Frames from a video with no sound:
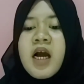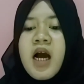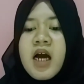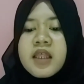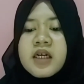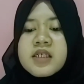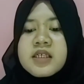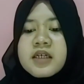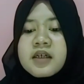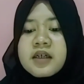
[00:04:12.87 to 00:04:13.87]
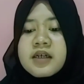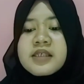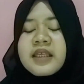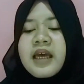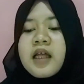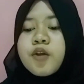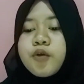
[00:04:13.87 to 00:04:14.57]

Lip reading: others Christian